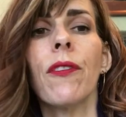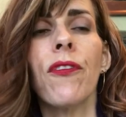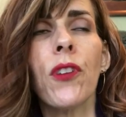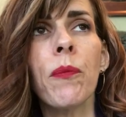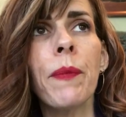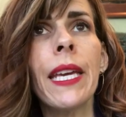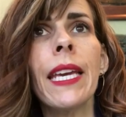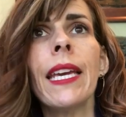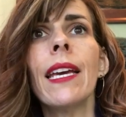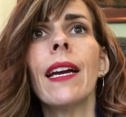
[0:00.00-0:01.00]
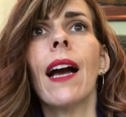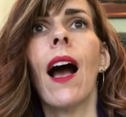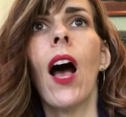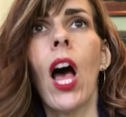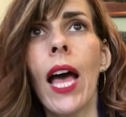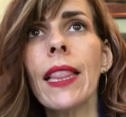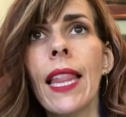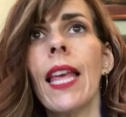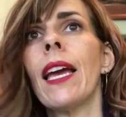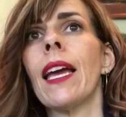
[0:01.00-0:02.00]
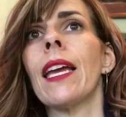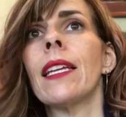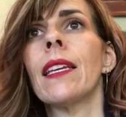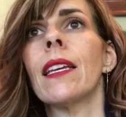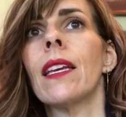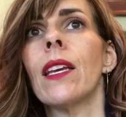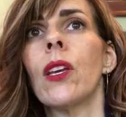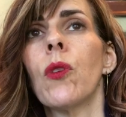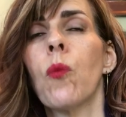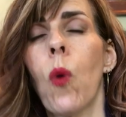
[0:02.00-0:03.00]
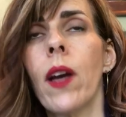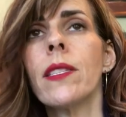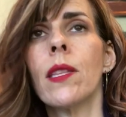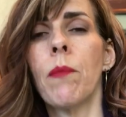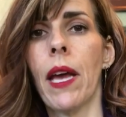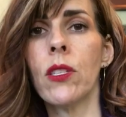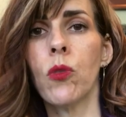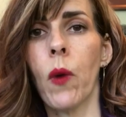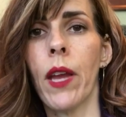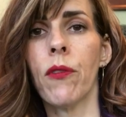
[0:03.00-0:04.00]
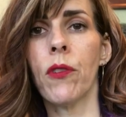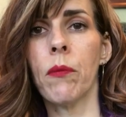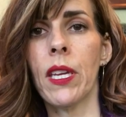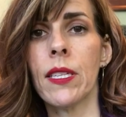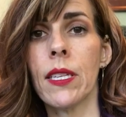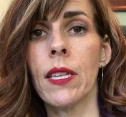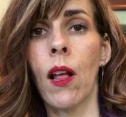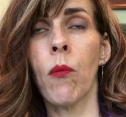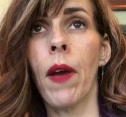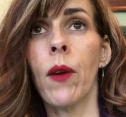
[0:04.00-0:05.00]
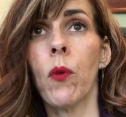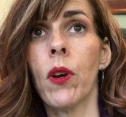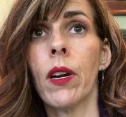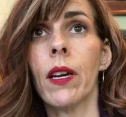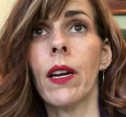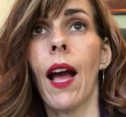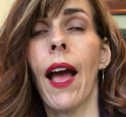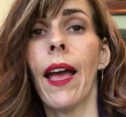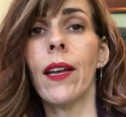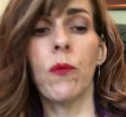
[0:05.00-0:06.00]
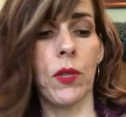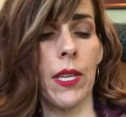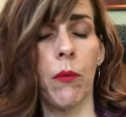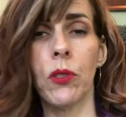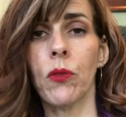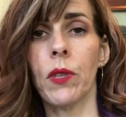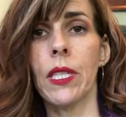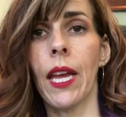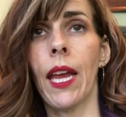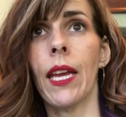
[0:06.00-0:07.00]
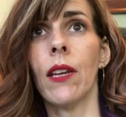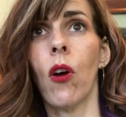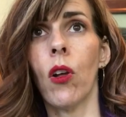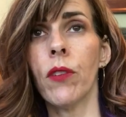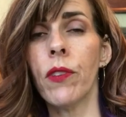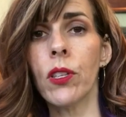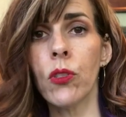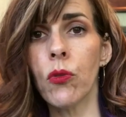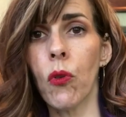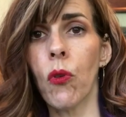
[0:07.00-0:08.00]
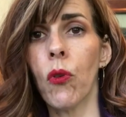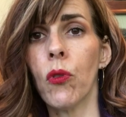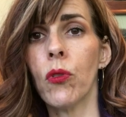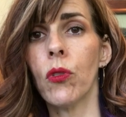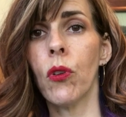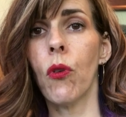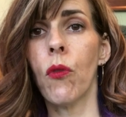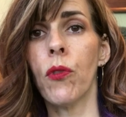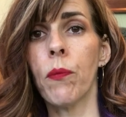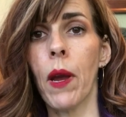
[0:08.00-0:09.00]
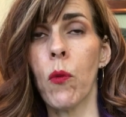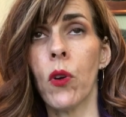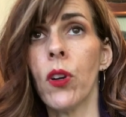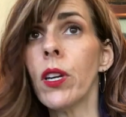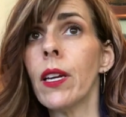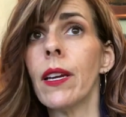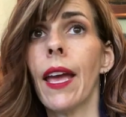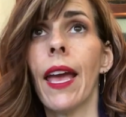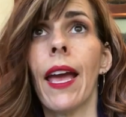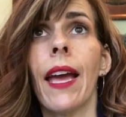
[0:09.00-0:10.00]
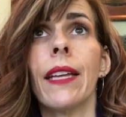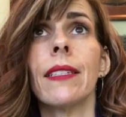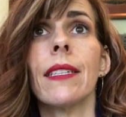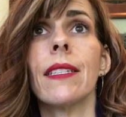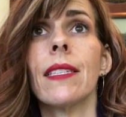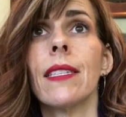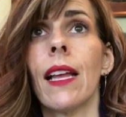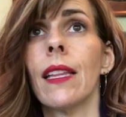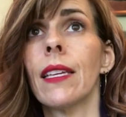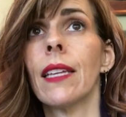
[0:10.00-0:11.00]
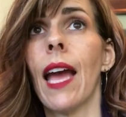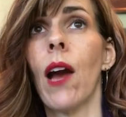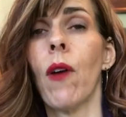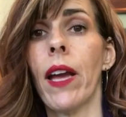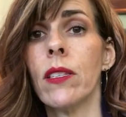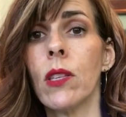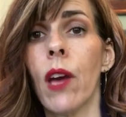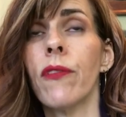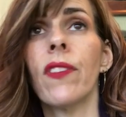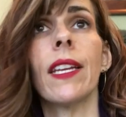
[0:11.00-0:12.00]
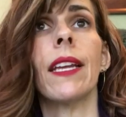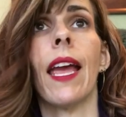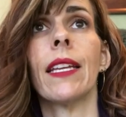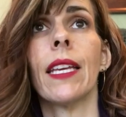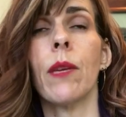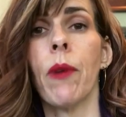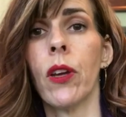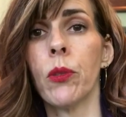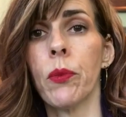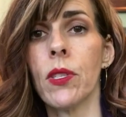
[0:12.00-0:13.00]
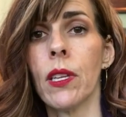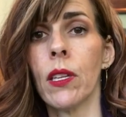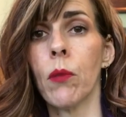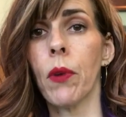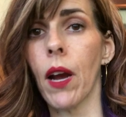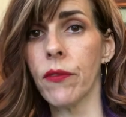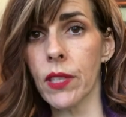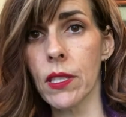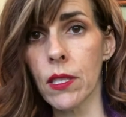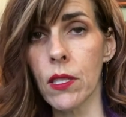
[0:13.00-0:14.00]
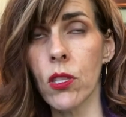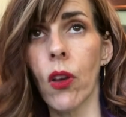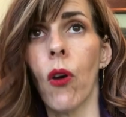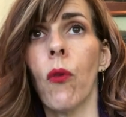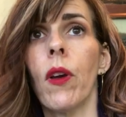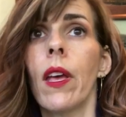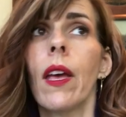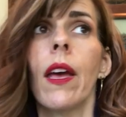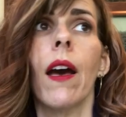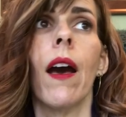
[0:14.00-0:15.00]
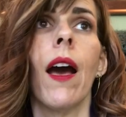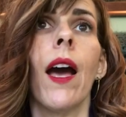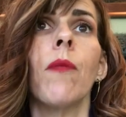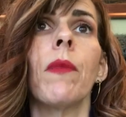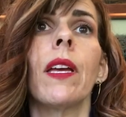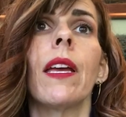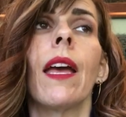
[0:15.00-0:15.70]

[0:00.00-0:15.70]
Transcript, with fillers: for me, online was the best way for me to sell my work. I was able to retain all of the control over my work and sell it how I saw fit and keep one hundred percent of the profits. So um,